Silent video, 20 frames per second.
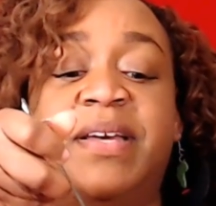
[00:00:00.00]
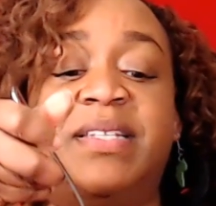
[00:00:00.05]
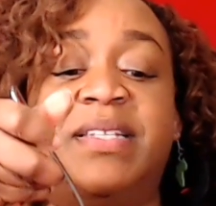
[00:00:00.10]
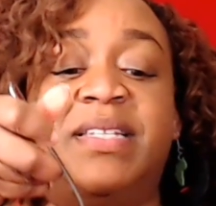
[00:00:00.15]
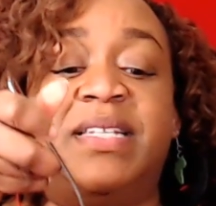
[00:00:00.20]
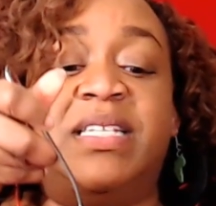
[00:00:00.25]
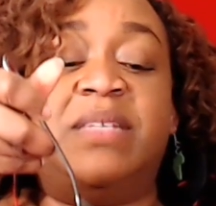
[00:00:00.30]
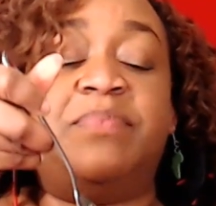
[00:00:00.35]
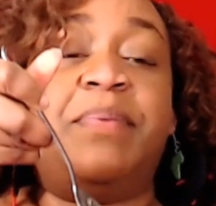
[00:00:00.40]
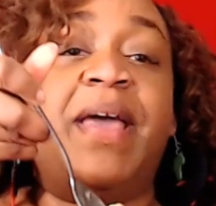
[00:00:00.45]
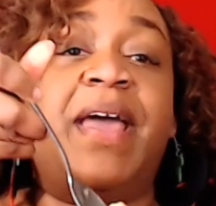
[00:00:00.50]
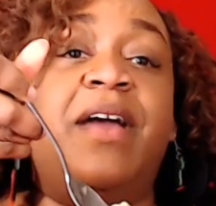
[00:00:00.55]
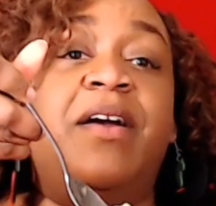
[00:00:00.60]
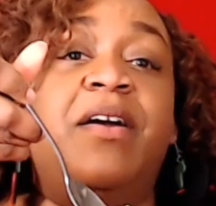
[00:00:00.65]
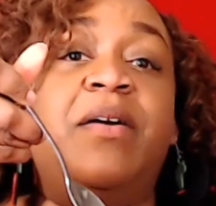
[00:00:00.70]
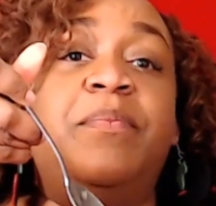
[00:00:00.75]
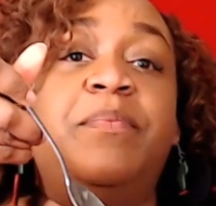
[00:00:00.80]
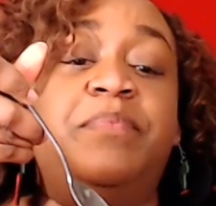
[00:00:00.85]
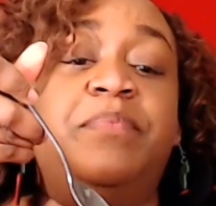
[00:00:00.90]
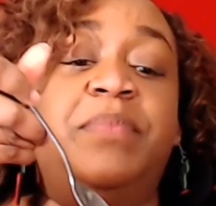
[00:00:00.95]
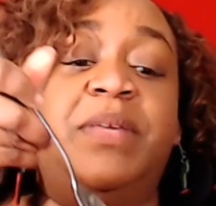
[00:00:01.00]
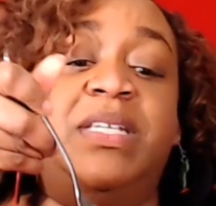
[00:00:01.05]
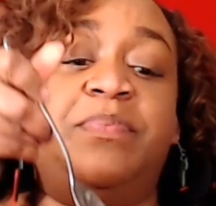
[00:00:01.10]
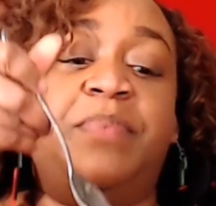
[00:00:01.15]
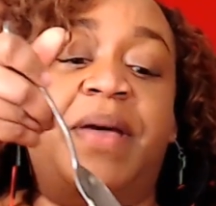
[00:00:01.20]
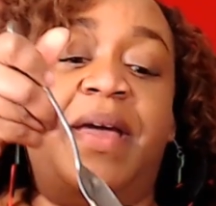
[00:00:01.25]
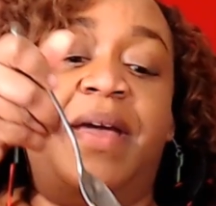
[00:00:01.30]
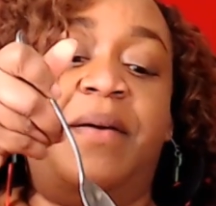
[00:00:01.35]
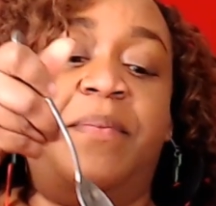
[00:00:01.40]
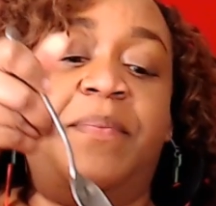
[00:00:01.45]
these pear
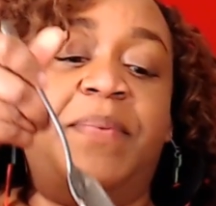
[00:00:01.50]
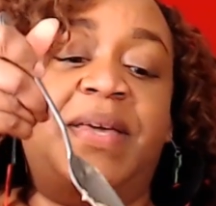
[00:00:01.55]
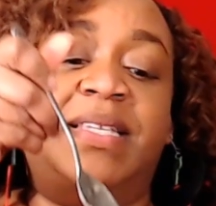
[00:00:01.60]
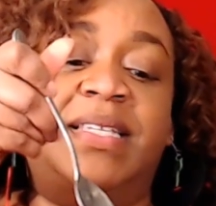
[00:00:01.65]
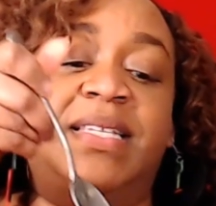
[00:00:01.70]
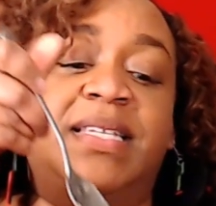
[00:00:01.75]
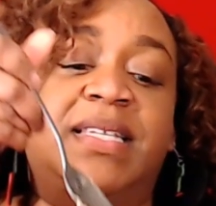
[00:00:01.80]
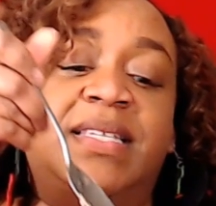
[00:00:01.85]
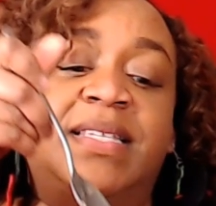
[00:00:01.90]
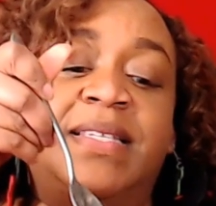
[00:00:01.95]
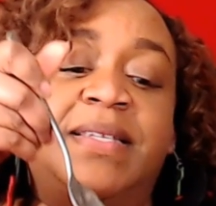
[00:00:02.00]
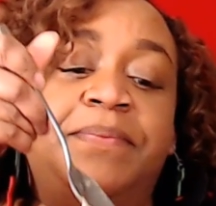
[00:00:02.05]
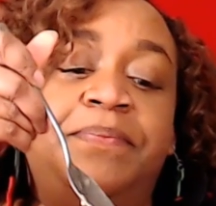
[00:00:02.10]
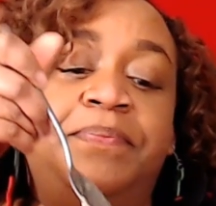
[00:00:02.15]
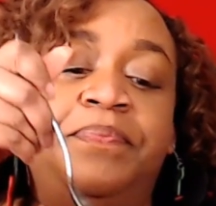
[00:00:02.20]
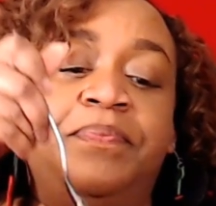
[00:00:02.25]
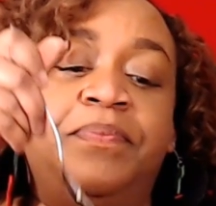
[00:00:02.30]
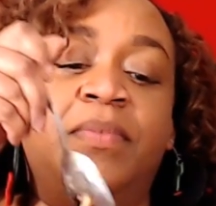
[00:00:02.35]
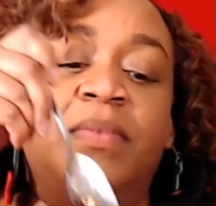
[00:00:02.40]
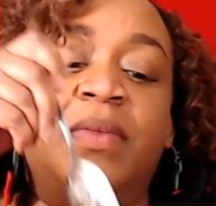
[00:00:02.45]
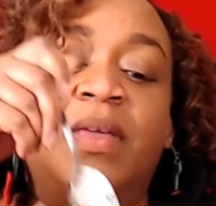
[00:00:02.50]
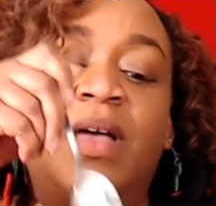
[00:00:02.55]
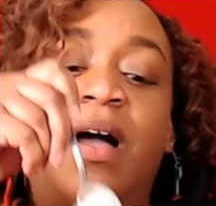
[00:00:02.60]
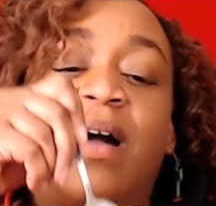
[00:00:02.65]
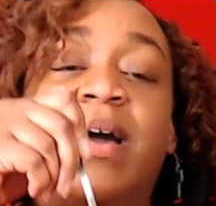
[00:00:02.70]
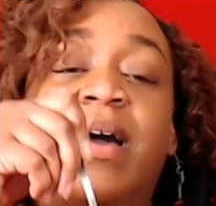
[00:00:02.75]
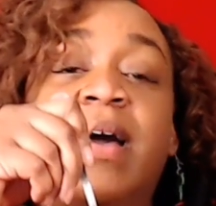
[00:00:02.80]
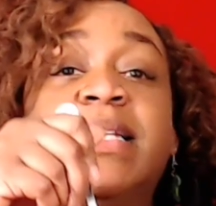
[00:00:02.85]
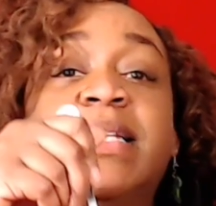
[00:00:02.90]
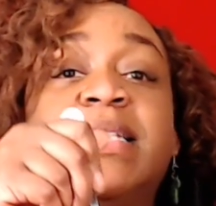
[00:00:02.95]
pieces
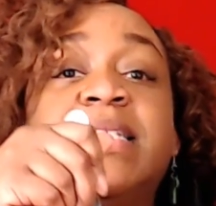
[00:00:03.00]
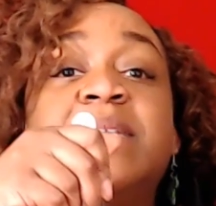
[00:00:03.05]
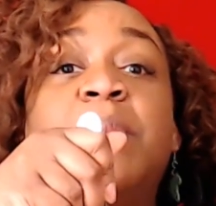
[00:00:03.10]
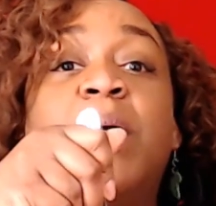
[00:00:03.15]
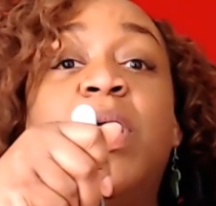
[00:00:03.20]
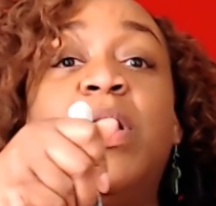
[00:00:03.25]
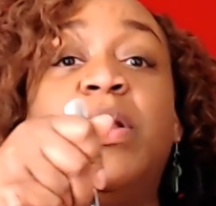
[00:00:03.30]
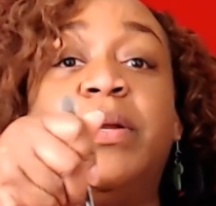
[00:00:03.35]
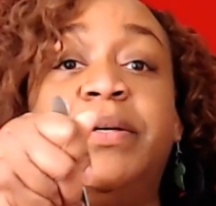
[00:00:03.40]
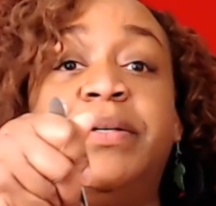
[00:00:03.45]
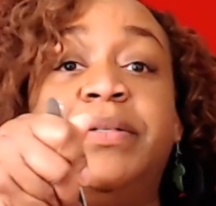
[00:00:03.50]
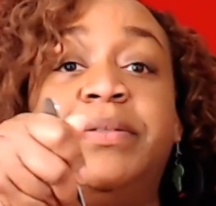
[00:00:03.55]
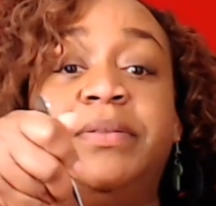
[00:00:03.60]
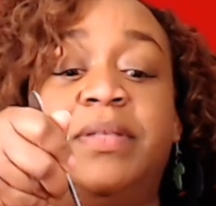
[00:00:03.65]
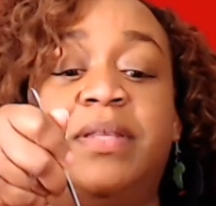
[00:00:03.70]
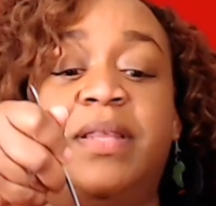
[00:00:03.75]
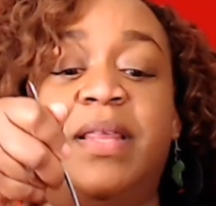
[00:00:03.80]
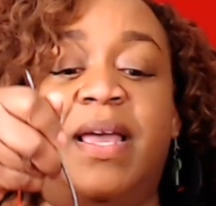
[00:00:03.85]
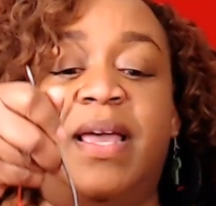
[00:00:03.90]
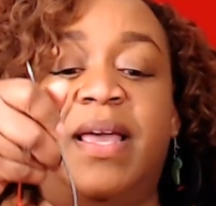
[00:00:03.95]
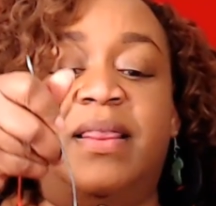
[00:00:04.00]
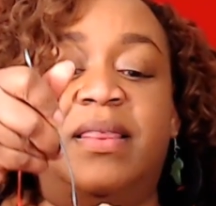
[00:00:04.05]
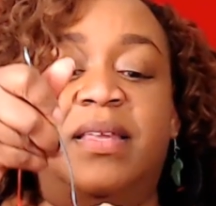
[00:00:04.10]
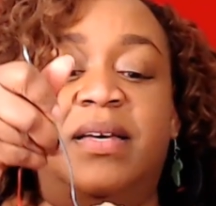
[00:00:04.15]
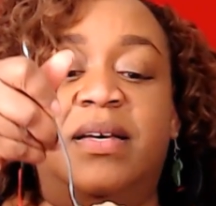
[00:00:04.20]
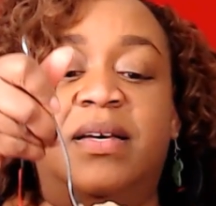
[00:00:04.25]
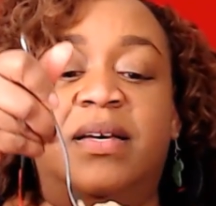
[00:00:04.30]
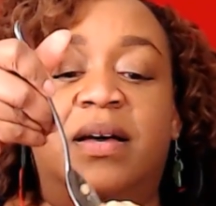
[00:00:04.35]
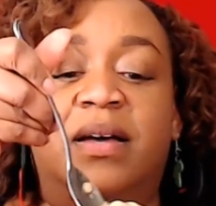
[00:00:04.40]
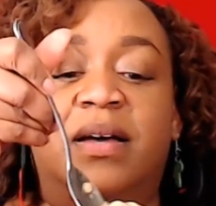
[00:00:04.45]
are cut smaller than
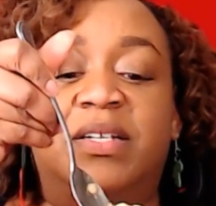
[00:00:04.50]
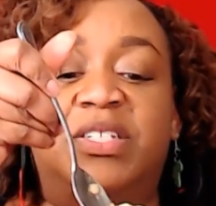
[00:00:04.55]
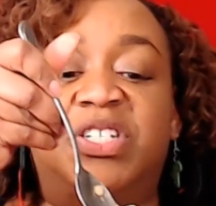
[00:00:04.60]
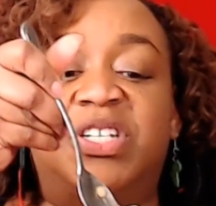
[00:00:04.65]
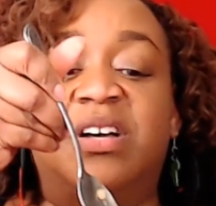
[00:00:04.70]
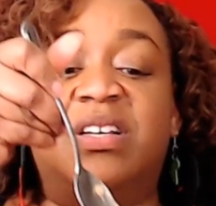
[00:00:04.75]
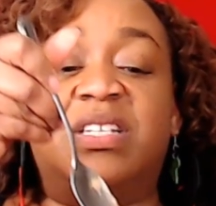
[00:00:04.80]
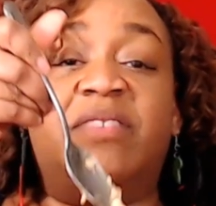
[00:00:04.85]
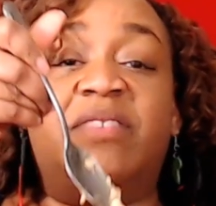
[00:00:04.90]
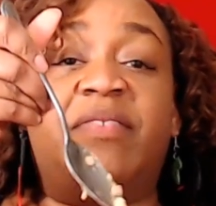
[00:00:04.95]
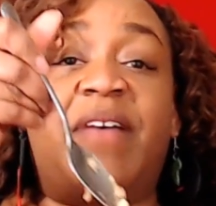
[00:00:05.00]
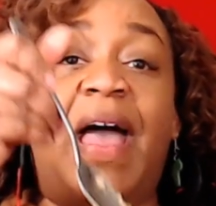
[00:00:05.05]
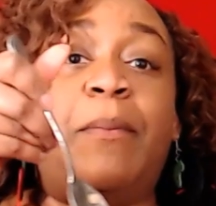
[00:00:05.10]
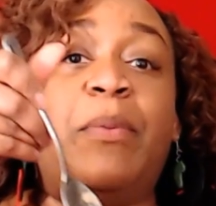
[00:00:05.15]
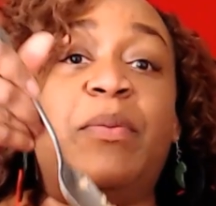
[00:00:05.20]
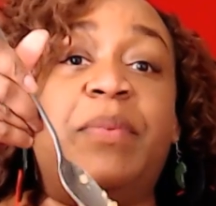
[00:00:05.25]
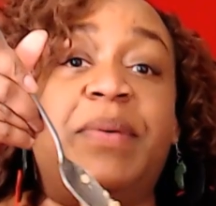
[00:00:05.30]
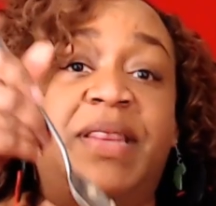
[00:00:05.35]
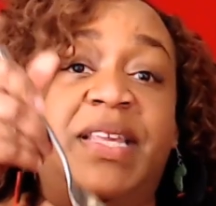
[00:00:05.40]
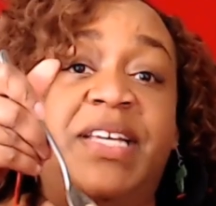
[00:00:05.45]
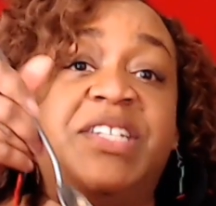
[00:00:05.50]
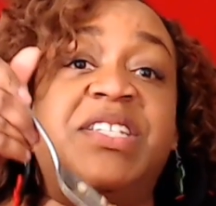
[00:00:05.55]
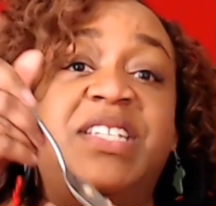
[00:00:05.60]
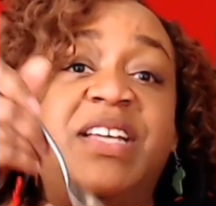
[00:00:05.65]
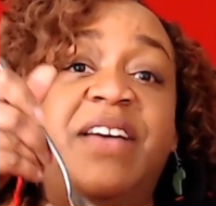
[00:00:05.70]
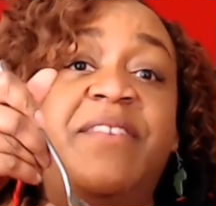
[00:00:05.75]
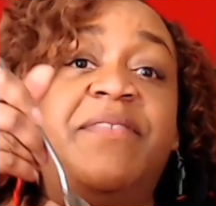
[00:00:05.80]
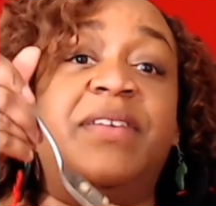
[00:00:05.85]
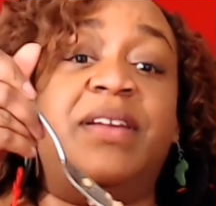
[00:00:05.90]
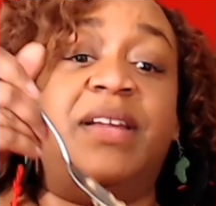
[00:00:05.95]
the chunks of apple, but there's
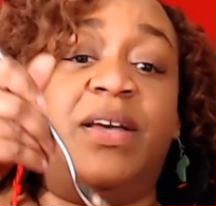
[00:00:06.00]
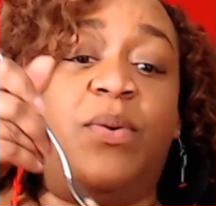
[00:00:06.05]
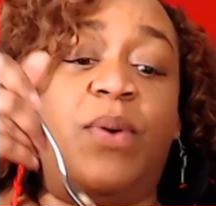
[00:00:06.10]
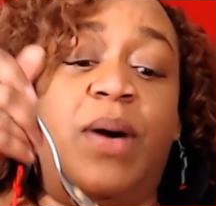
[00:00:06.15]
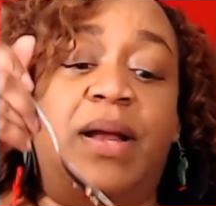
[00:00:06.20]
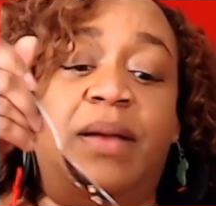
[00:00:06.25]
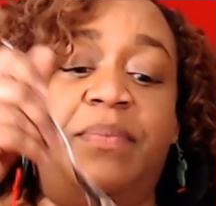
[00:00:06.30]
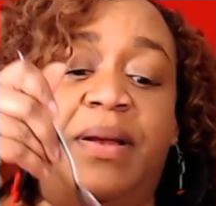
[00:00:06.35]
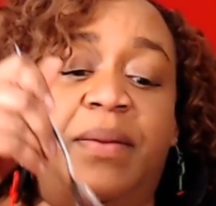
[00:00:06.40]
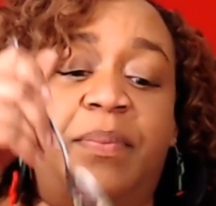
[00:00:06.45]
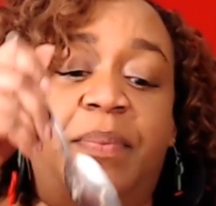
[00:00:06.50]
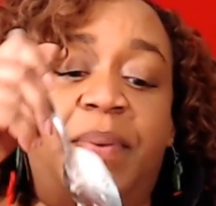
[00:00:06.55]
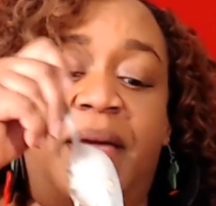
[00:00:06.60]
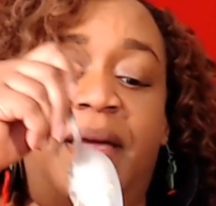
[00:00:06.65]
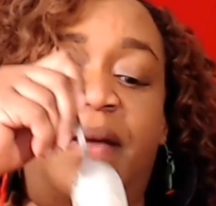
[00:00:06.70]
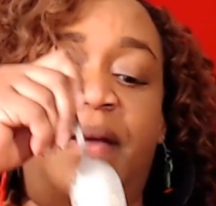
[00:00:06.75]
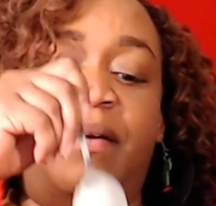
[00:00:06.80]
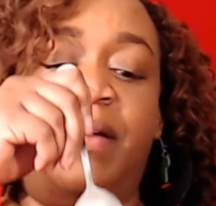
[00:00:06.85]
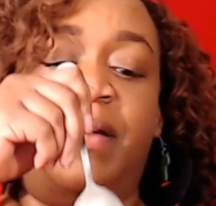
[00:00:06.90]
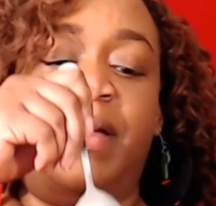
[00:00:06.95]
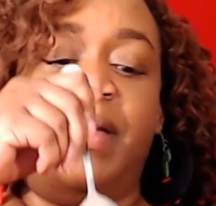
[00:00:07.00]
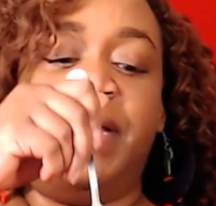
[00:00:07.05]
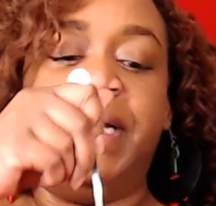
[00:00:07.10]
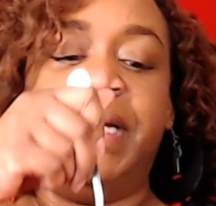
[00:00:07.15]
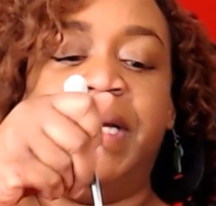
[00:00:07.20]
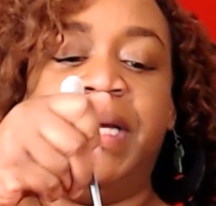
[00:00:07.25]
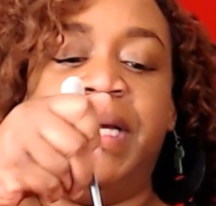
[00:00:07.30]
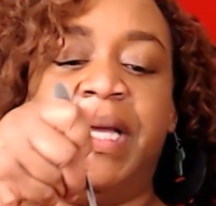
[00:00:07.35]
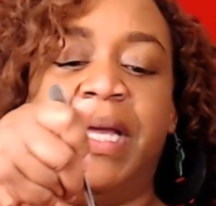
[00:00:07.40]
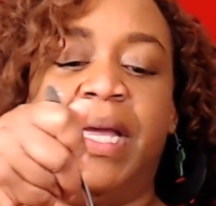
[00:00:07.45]
definitely quite a bit of pear
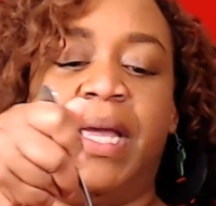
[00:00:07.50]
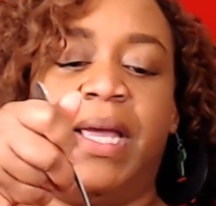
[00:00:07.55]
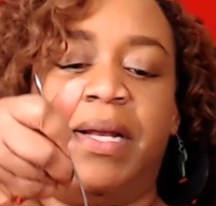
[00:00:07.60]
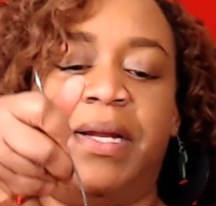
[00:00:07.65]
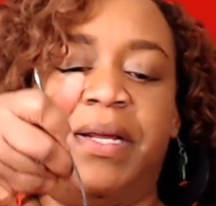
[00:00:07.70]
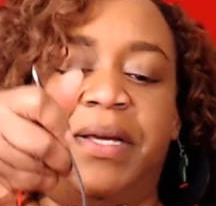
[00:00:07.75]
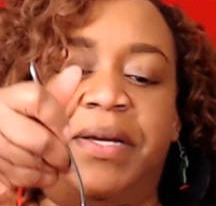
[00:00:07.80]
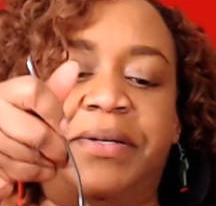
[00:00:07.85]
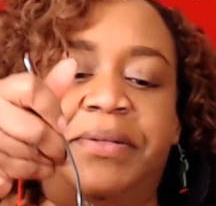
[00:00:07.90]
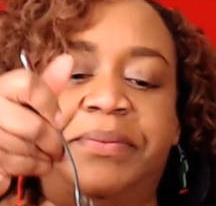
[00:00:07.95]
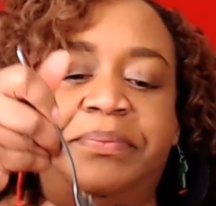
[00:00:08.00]
in here.